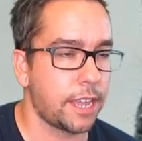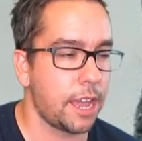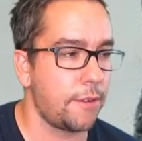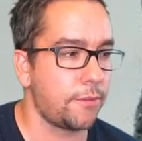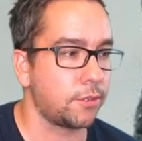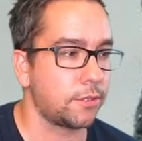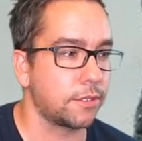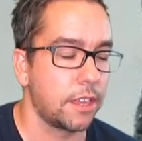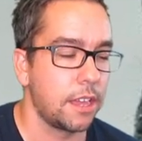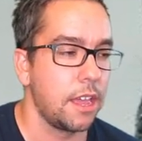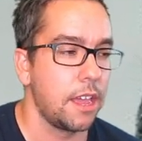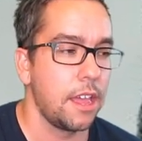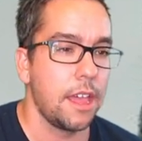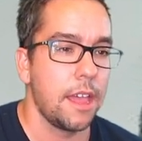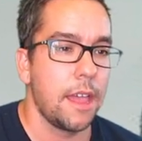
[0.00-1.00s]
Cavill's,
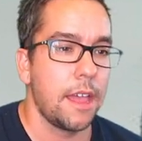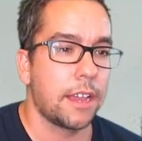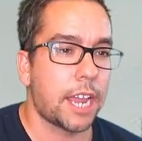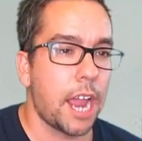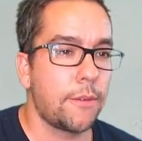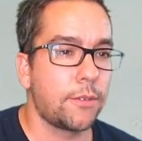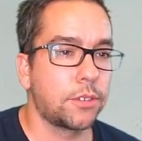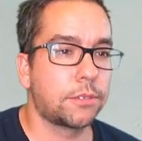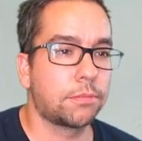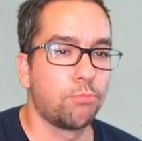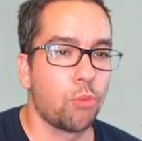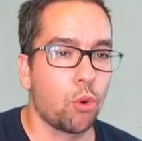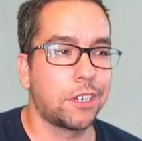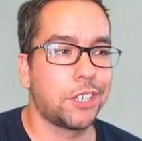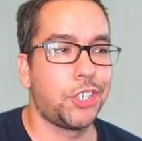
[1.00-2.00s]
Cavill's
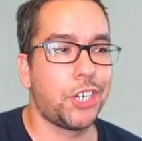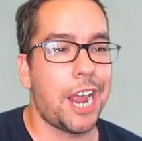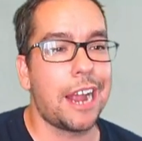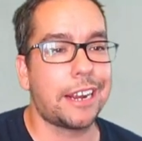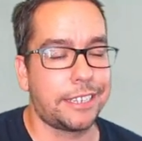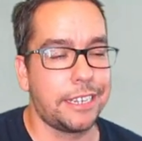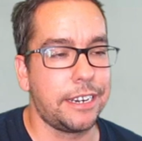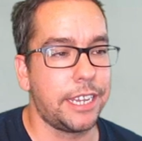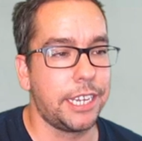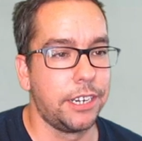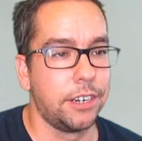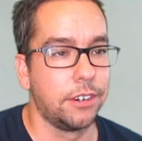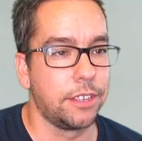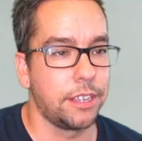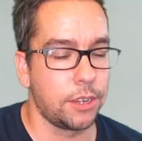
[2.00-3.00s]
more jacked in
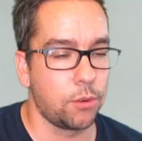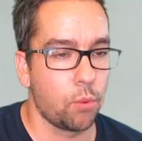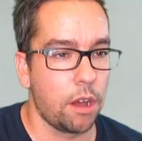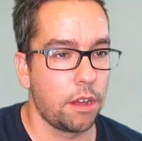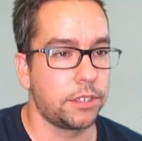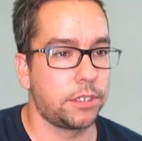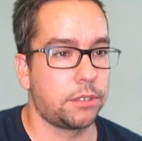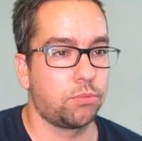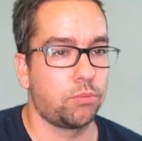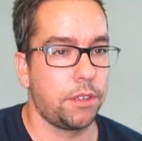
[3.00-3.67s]
here than he was